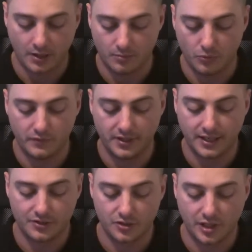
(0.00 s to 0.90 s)
Moving
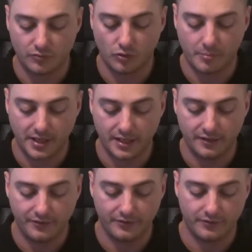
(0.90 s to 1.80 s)
down to general
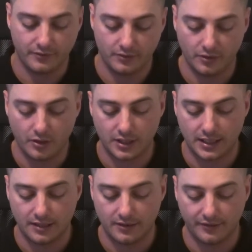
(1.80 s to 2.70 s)
repairs. Noting
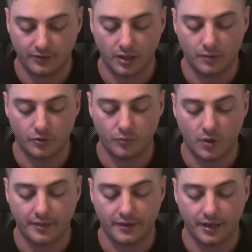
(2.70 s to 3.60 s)
here, this line was
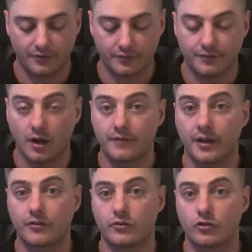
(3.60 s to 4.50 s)

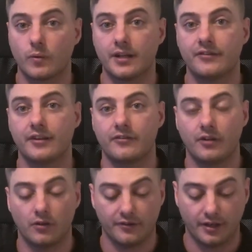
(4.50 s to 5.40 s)

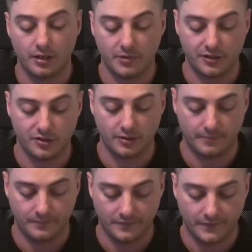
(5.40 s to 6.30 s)
$1,526 under
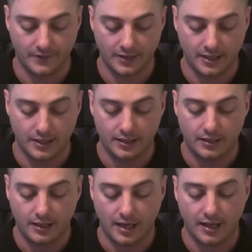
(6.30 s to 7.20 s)
budget.
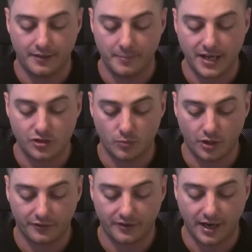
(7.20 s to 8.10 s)
The major
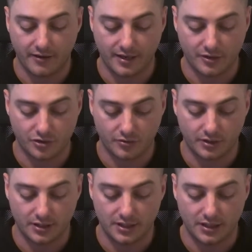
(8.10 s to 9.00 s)
work carried out
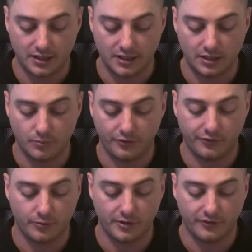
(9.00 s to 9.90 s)
during the year here was
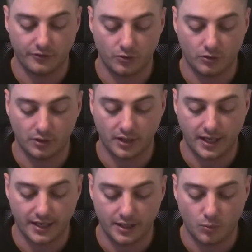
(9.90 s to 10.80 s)
to install
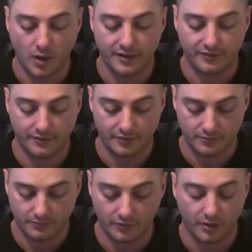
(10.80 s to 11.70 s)
a
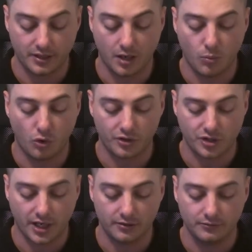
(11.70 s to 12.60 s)
water
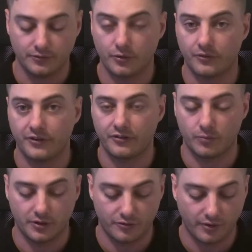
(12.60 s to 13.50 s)
channel to assist
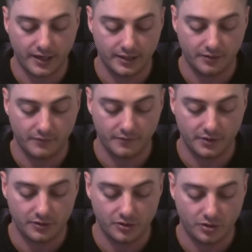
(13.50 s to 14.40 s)
with the draining of the
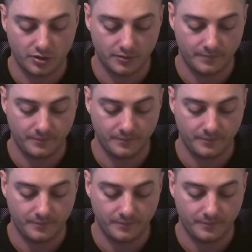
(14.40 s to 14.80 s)
village.